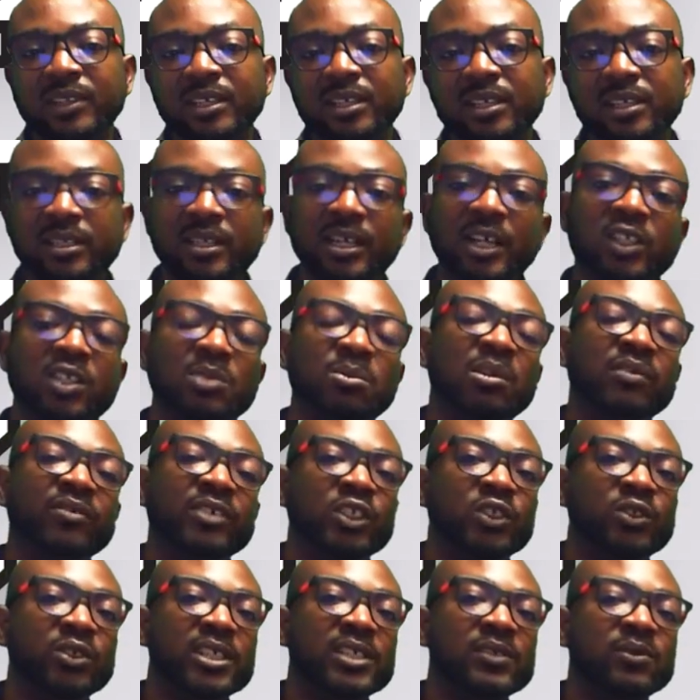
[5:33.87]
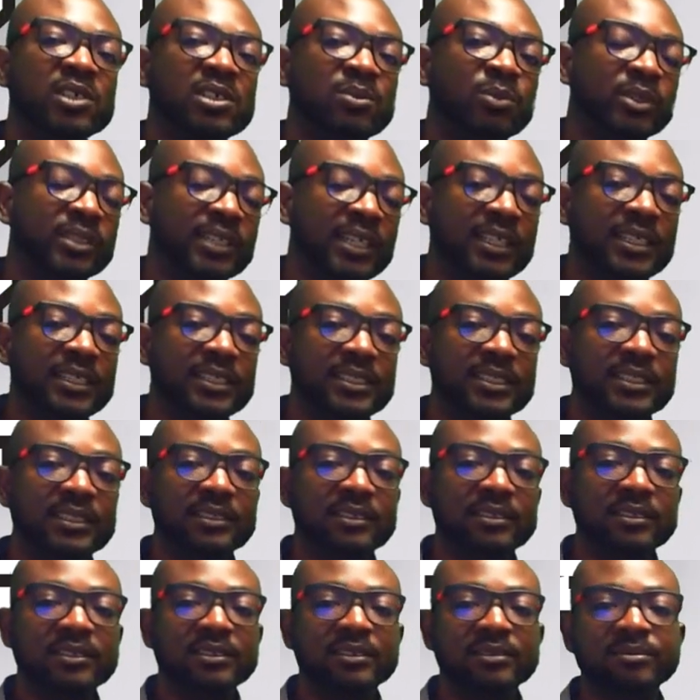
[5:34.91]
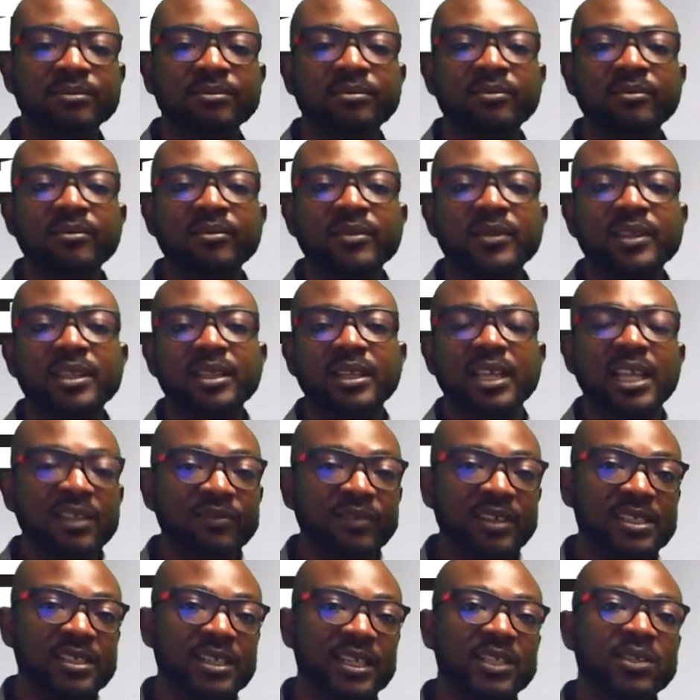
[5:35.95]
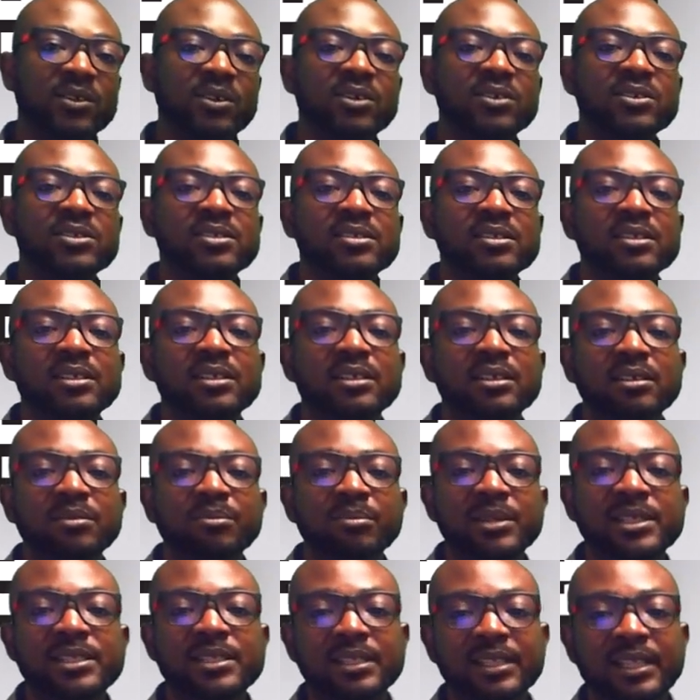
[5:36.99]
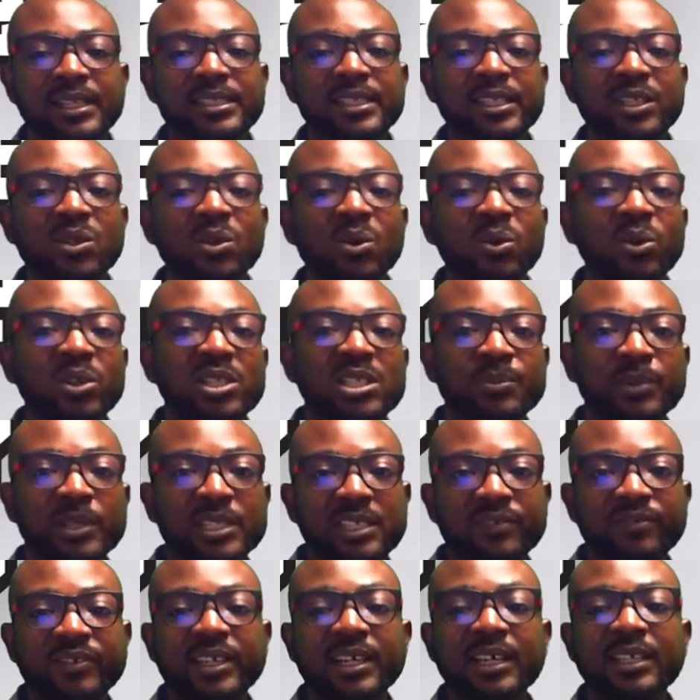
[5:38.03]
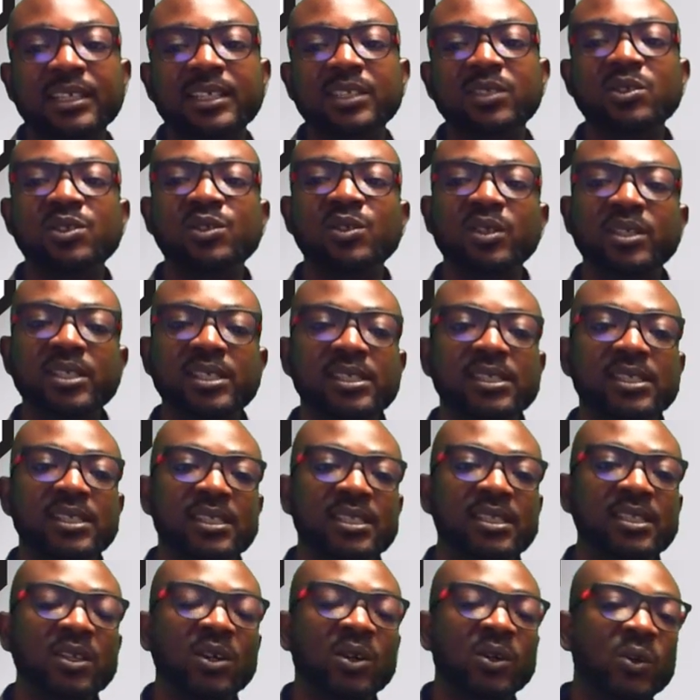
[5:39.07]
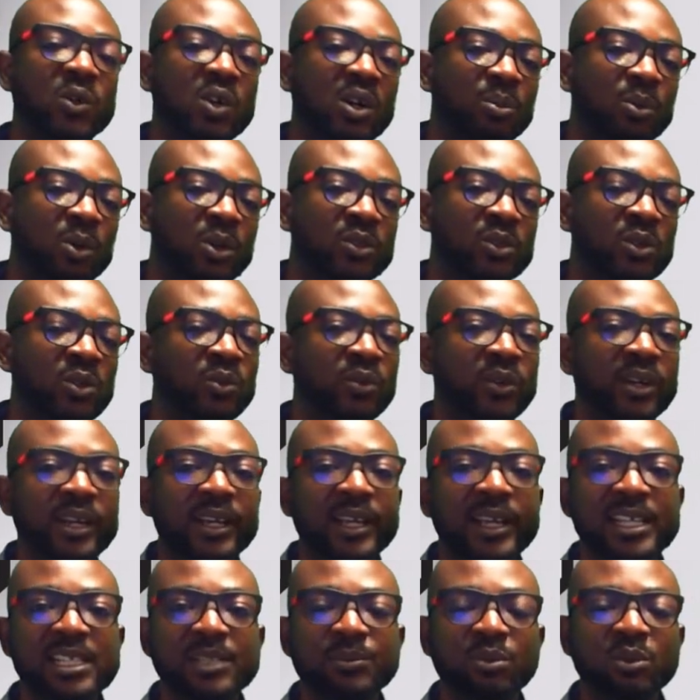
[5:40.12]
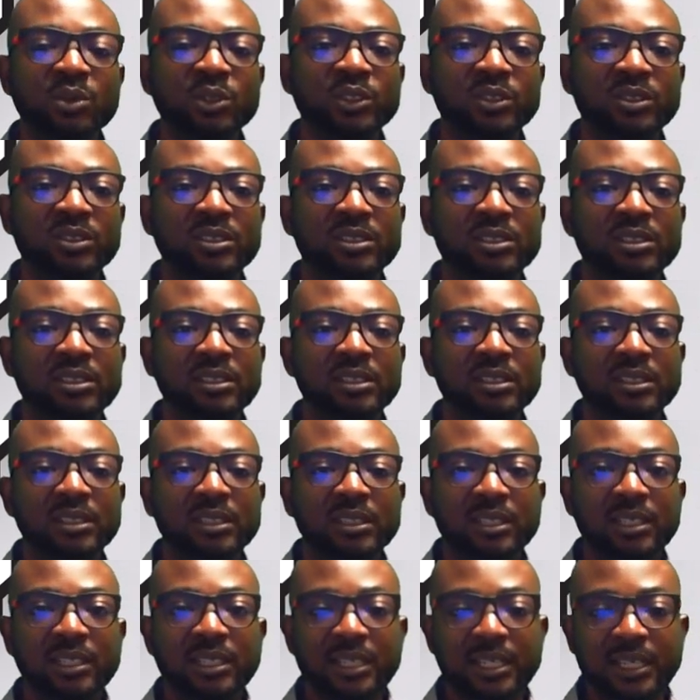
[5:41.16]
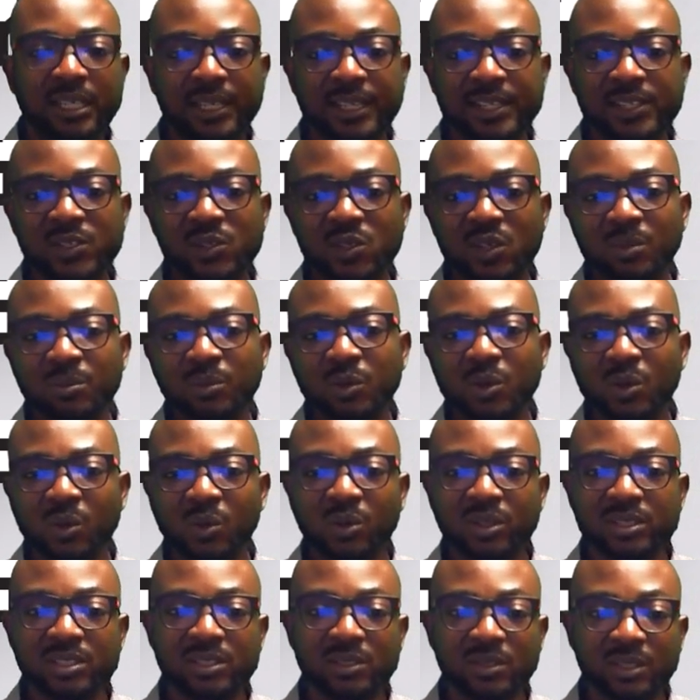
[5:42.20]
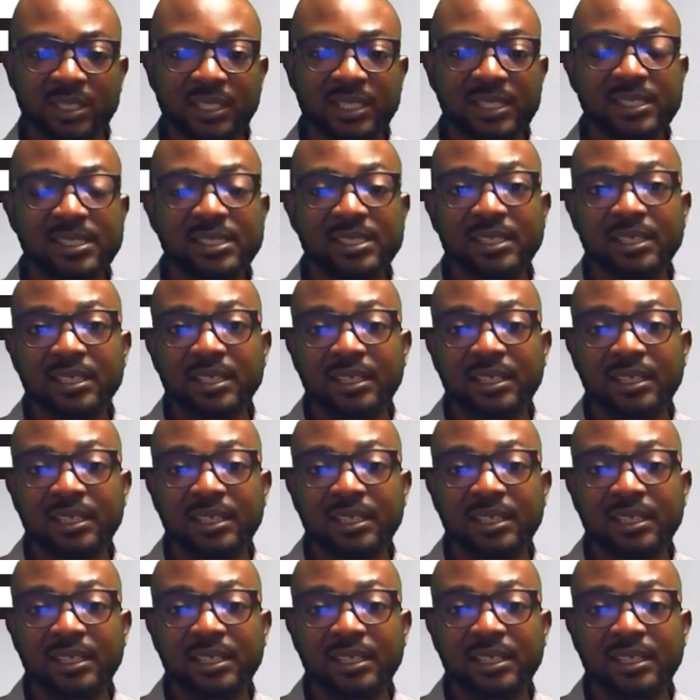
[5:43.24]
The outcome of interest was mortality. Investigators may select a cohort specifically to study certain uncommon or rare exposures. In some cohort studies,